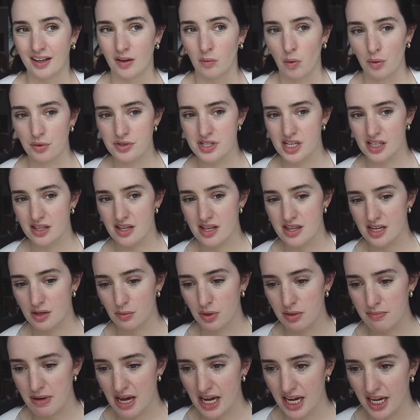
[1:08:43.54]
What was the other thing
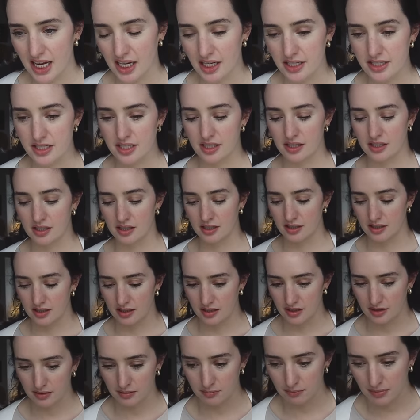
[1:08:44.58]
we made?
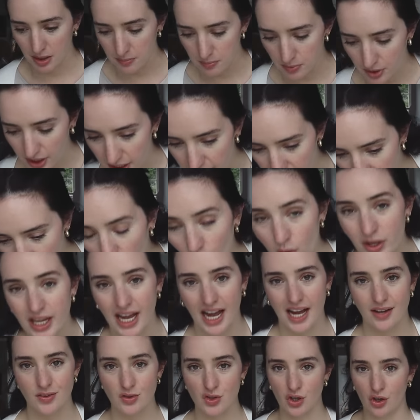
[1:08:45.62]
My brain. Oh
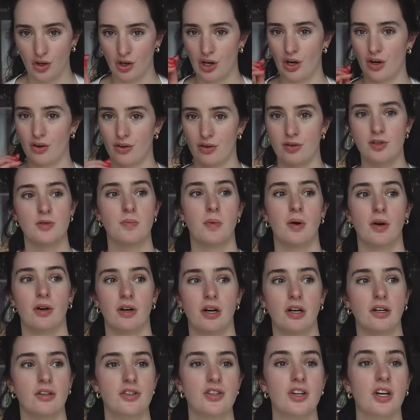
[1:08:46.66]
yeah, and chocolate orange
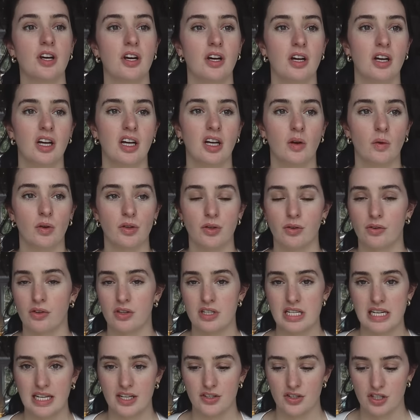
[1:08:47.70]
porridge, which is a
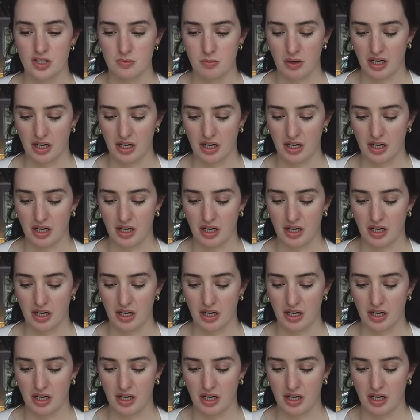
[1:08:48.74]
delicious